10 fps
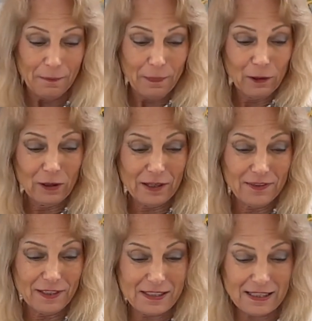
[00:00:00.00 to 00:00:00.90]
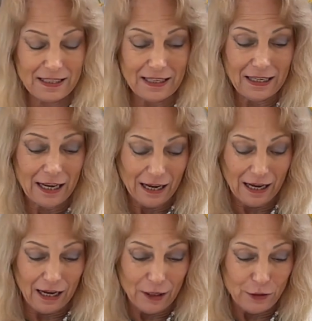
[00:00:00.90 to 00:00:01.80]
Look at this
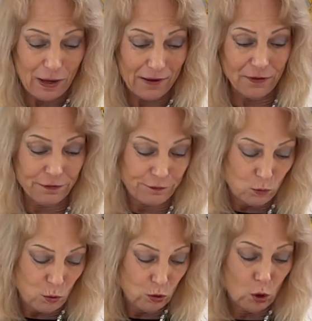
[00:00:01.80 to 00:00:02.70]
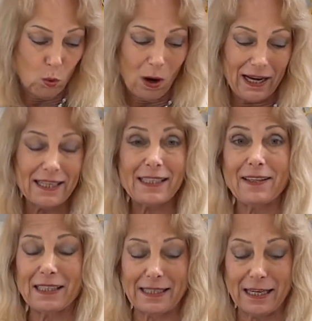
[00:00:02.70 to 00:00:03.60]
you have the fool twice in
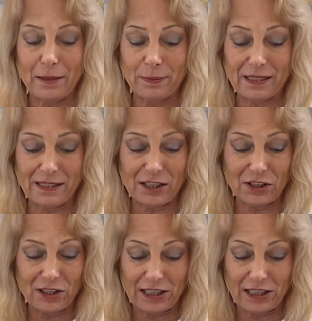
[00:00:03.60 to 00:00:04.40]
the same position.